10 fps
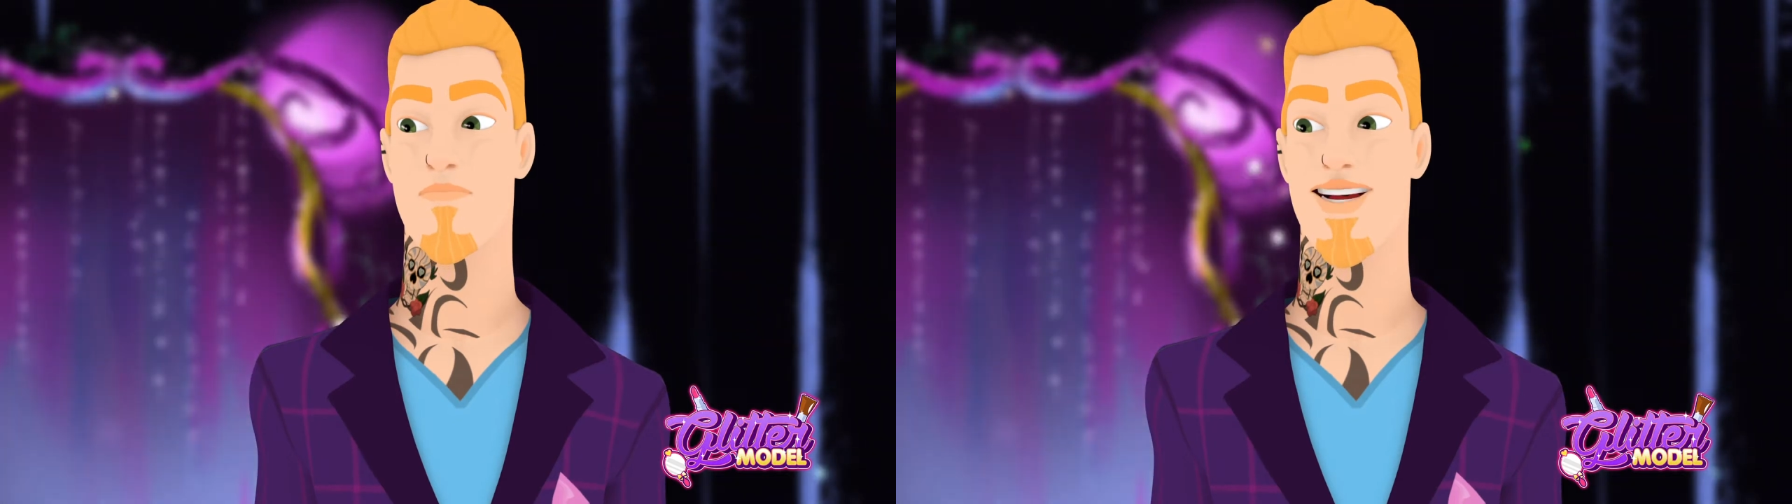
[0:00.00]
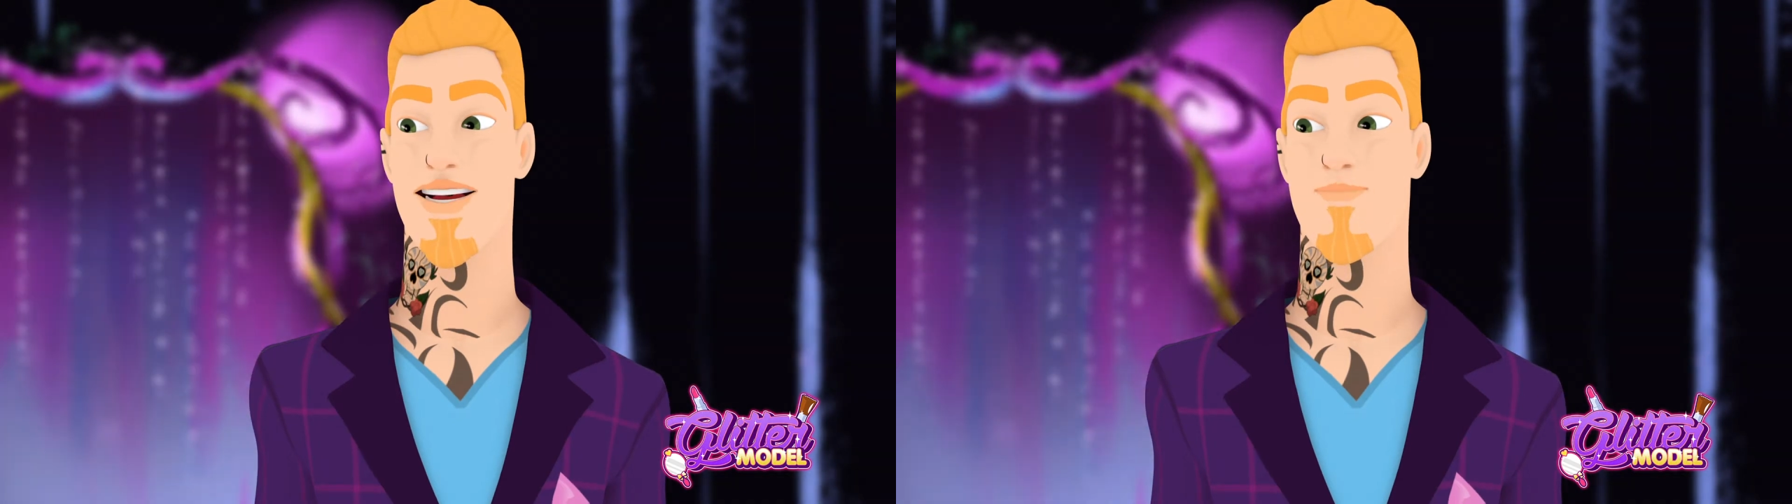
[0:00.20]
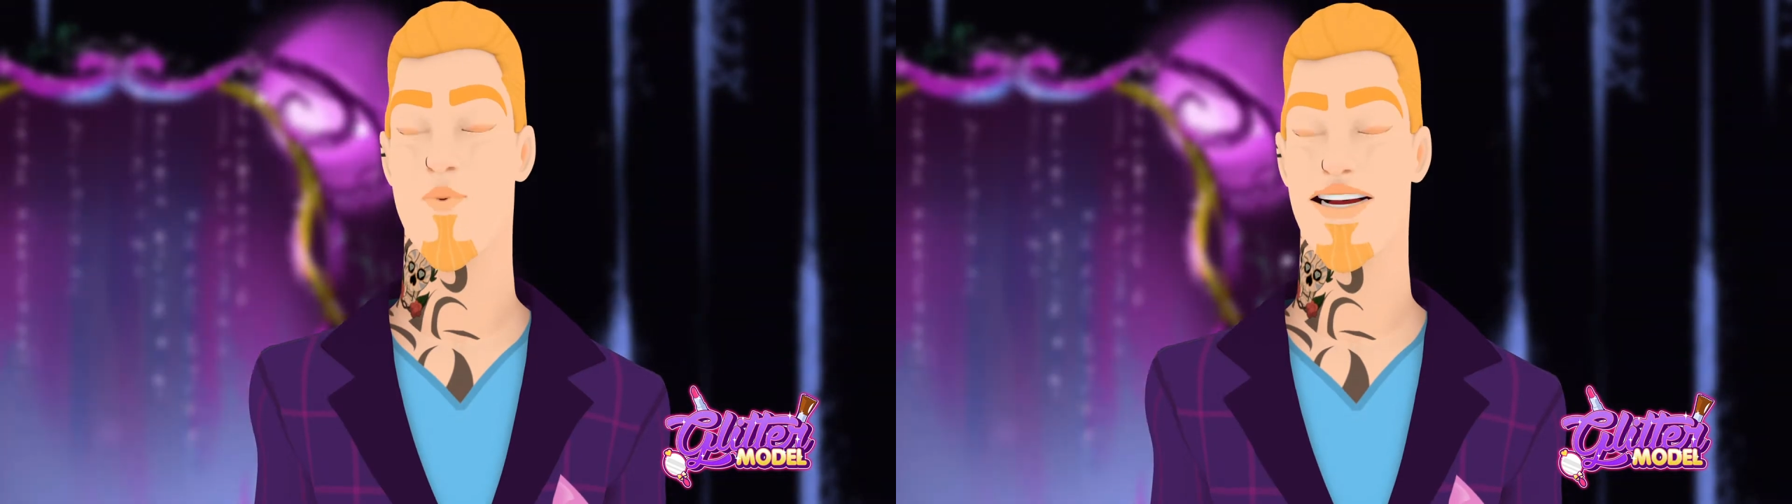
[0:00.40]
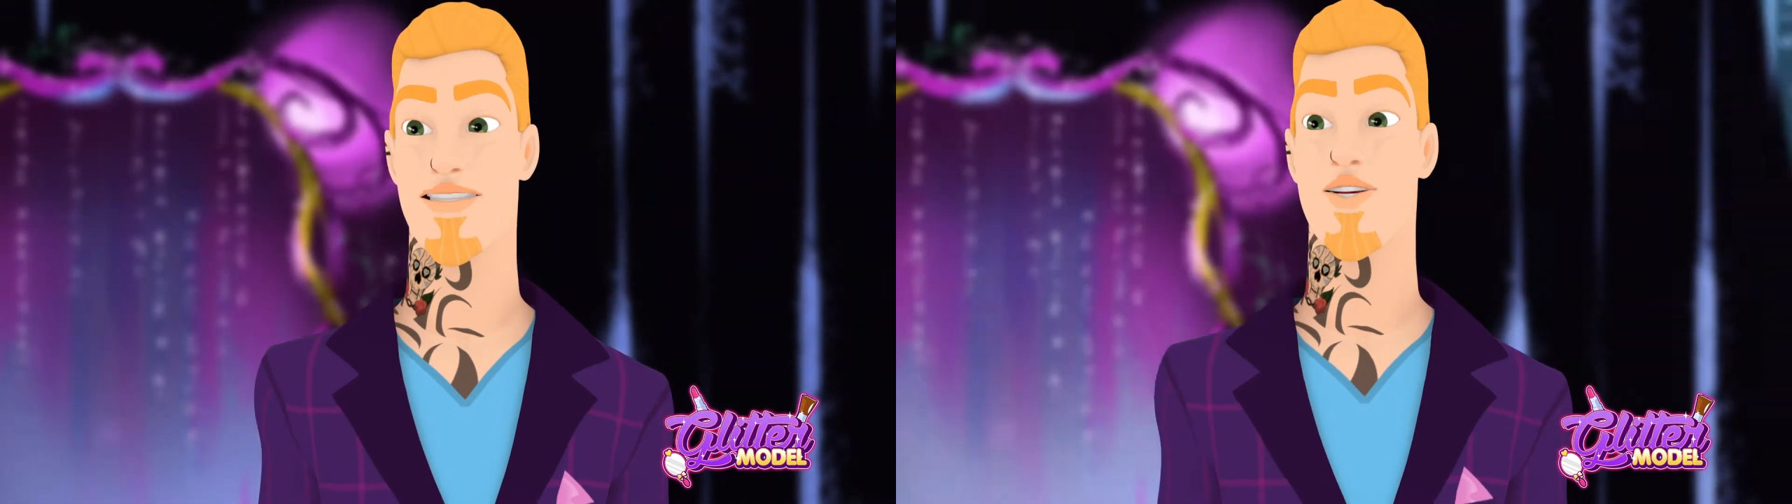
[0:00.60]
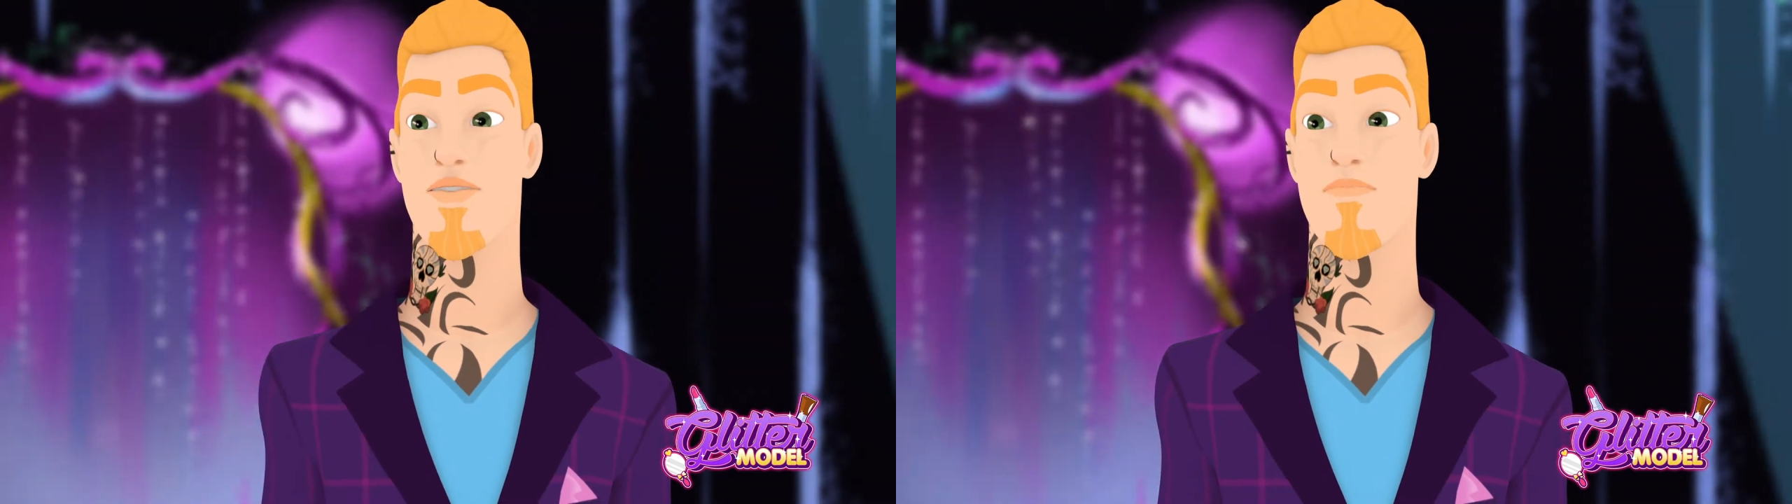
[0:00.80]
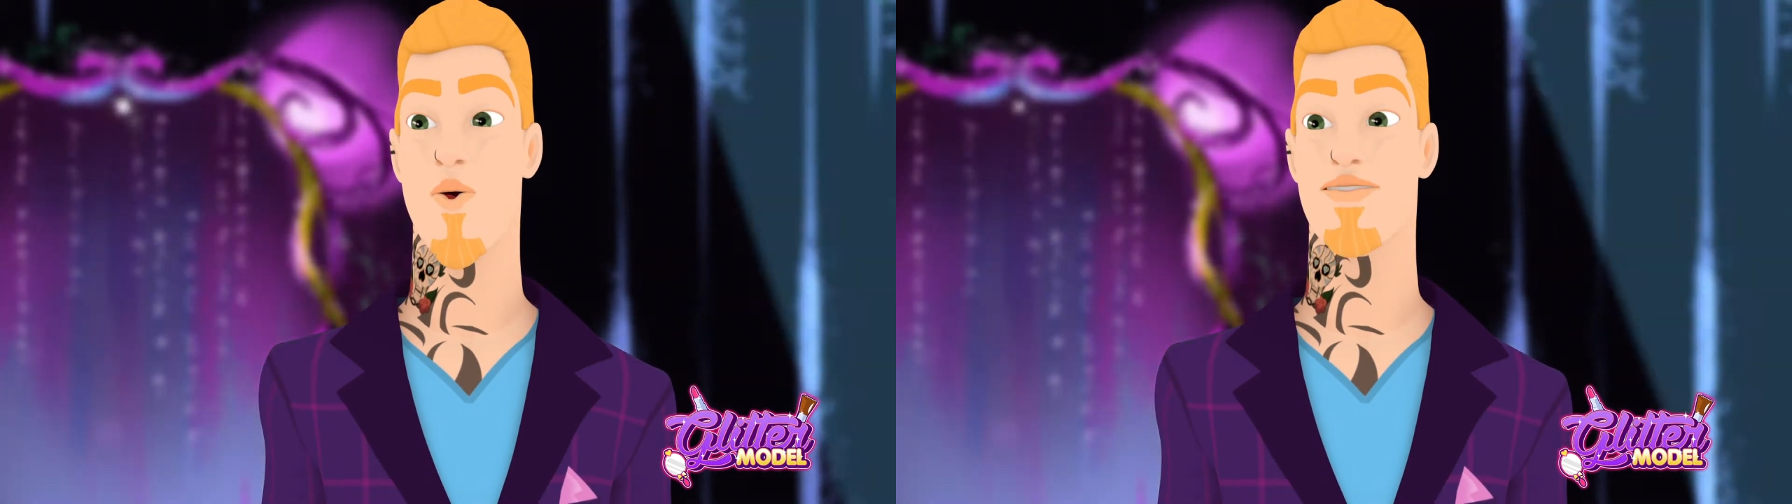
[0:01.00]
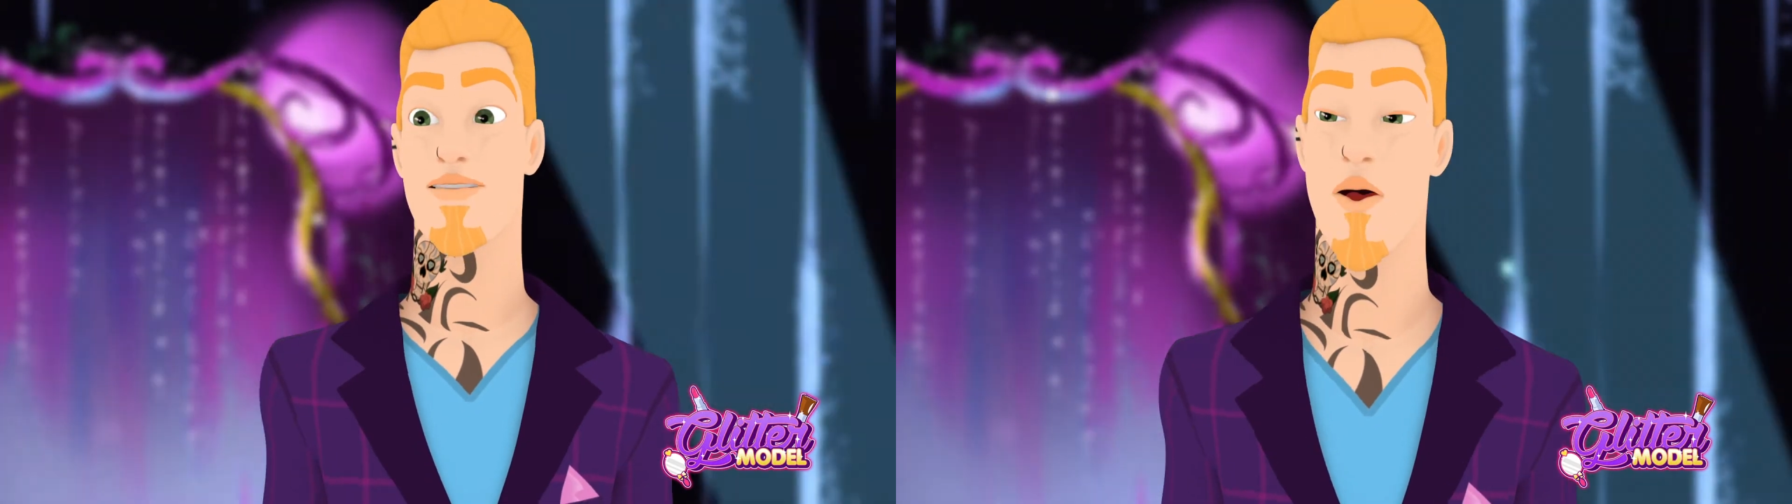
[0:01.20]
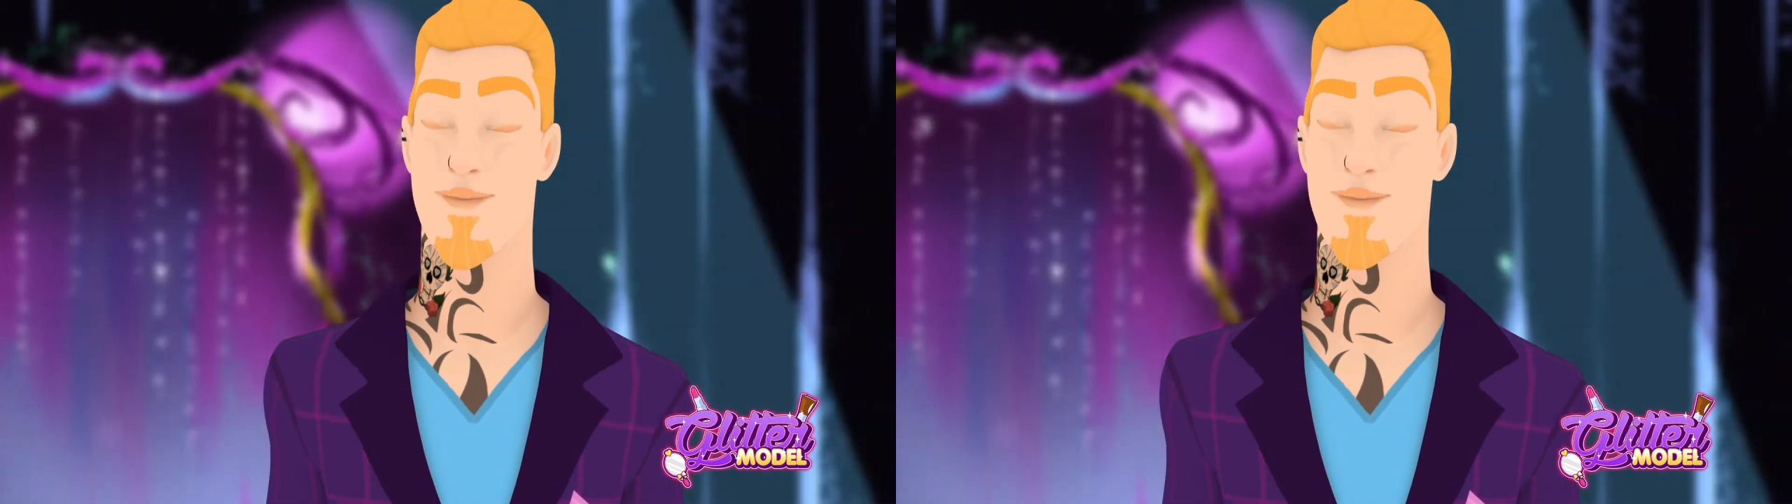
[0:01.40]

So much new talent will pass